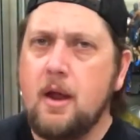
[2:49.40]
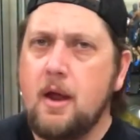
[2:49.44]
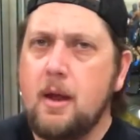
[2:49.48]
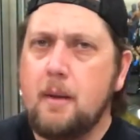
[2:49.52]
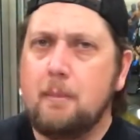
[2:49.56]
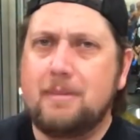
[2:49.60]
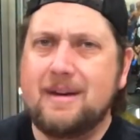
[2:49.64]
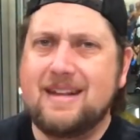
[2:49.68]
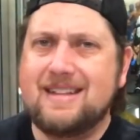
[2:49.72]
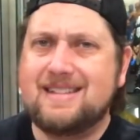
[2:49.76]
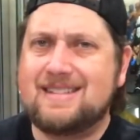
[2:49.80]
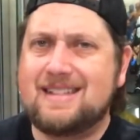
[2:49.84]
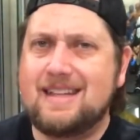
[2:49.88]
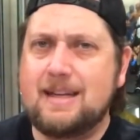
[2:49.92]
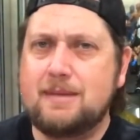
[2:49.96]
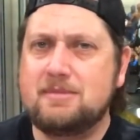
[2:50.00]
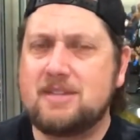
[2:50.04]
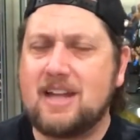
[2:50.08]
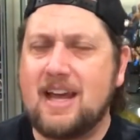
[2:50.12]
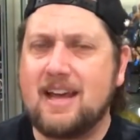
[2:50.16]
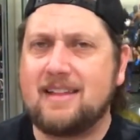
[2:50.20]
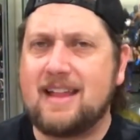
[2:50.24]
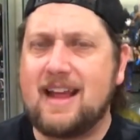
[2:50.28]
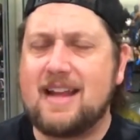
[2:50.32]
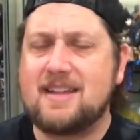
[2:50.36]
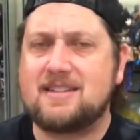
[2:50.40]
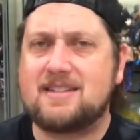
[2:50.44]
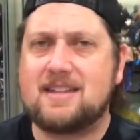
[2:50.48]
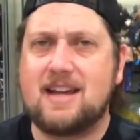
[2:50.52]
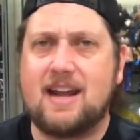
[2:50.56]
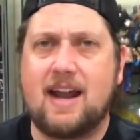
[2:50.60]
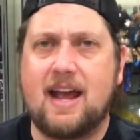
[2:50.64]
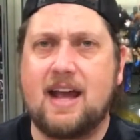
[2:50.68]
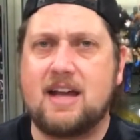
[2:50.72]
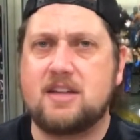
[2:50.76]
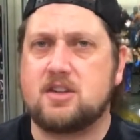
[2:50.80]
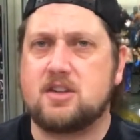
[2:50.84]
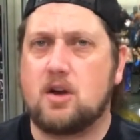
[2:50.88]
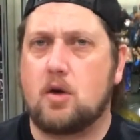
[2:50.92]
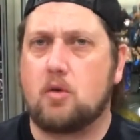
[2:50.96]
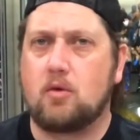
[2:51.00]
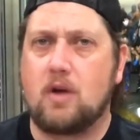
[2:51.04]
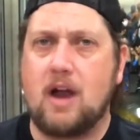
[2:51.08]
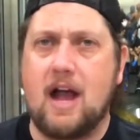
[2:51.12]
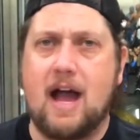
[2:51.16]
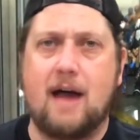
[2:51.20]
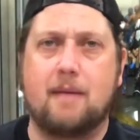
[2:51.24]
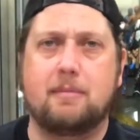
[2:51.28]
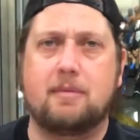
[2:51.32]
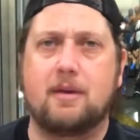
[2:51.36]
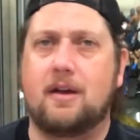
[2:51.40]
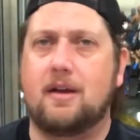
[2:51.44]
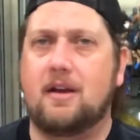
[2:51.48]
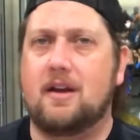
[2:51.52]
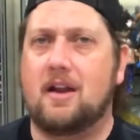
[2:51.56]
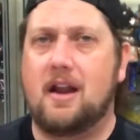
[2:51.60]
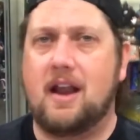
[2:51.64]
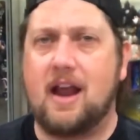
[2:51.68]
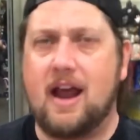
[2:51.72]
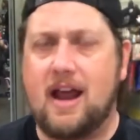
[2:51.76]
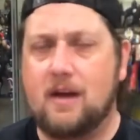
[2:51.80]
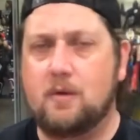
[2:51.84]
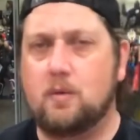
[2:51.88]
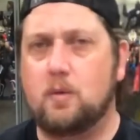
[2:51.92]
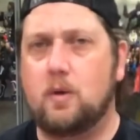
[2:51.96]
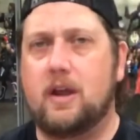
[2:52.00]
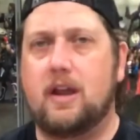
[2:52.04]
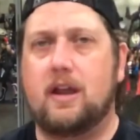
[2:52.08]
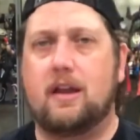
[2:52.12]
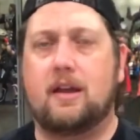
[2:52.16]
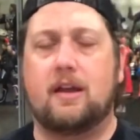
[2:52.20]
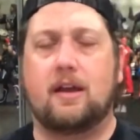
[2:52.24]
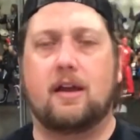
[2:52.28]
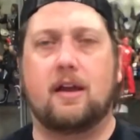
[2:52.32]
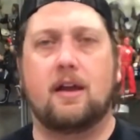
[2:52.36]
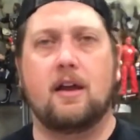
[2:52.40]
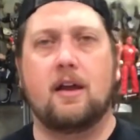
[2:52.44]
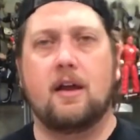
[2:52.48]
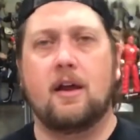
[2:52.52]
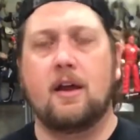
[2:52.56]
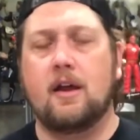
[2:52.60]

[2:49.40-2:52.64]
But it seems like that set has a Robin, a Nightwing,